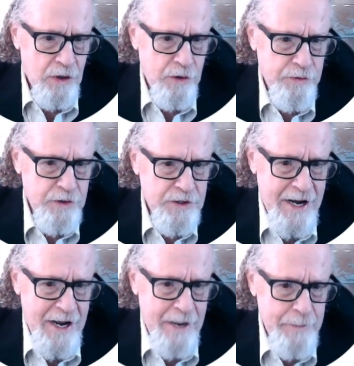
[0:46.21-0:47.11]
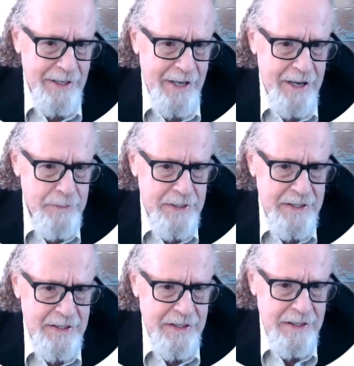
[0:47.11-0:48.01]
Hoover Dam at Lake
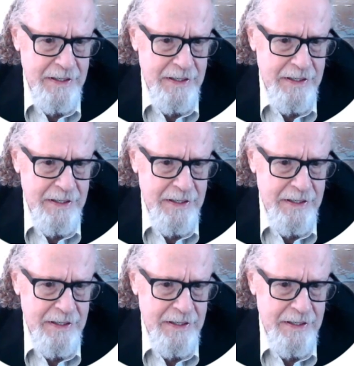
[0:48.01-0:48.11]
Mead